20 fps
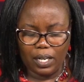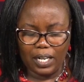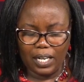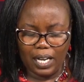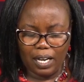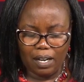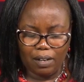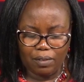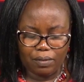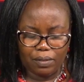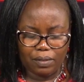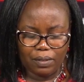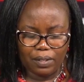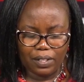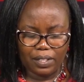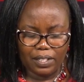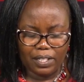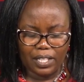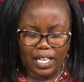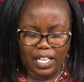love.
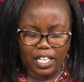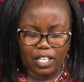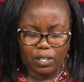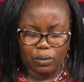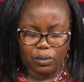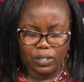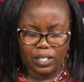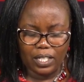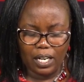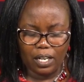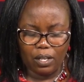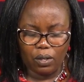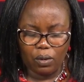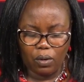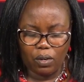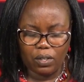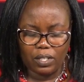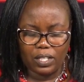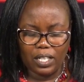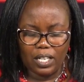Thank you, dear
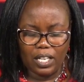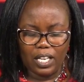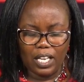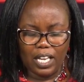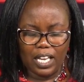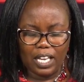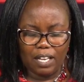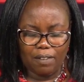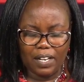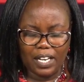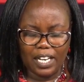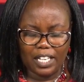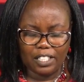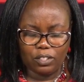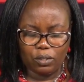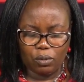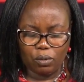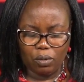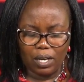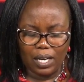Lord, even
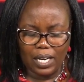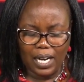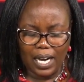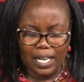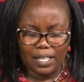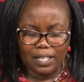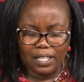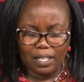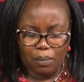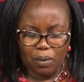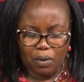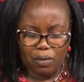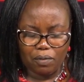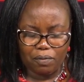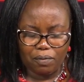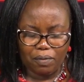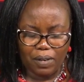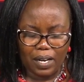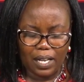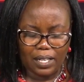as you guide them, O
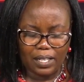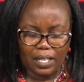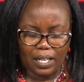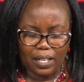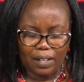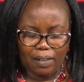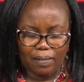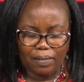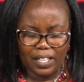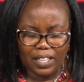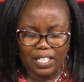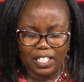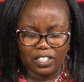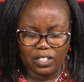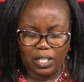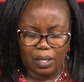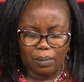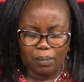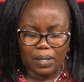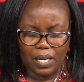Father, that they
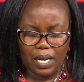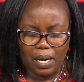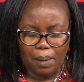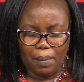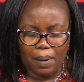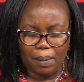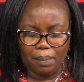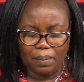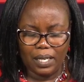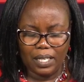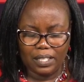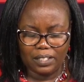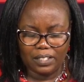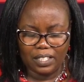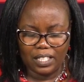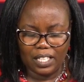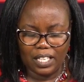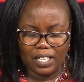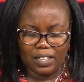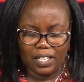shall become a
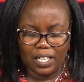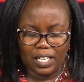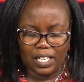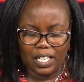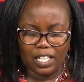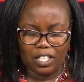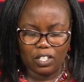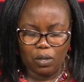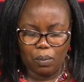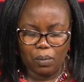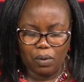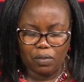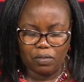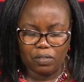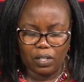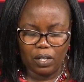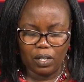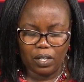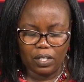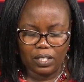blessing in the kingdom
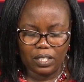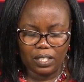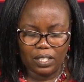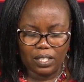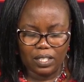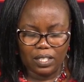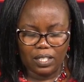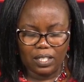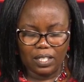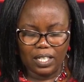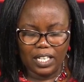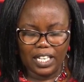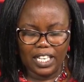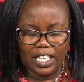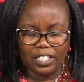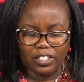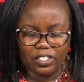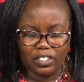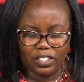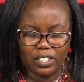of God.
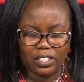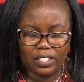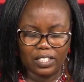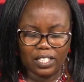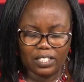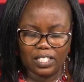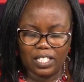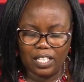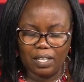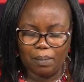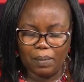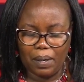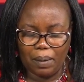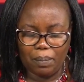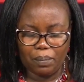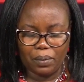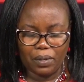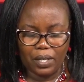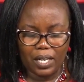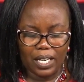In Jesus' name I
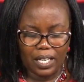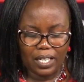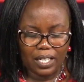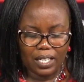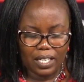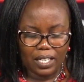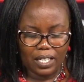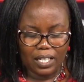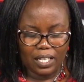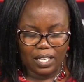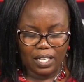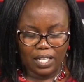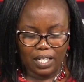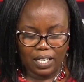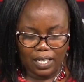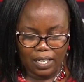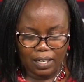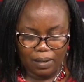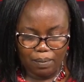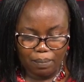pray.
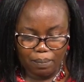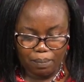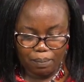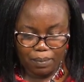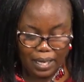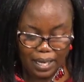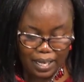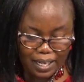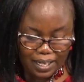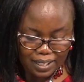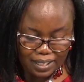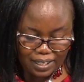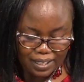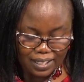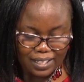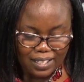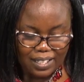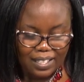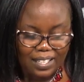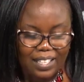Amen.
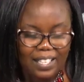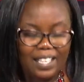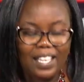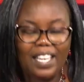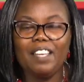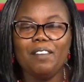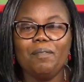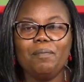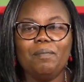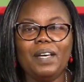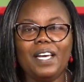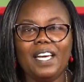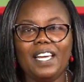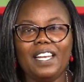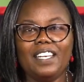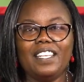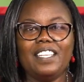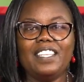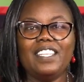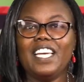
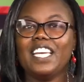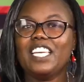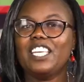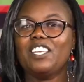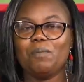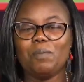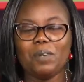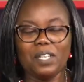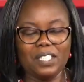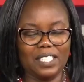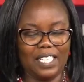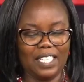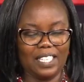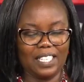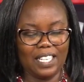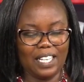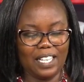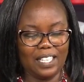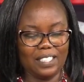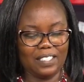Amen. Thank you, boys
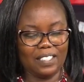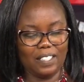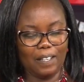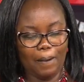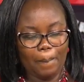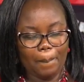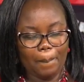and girls.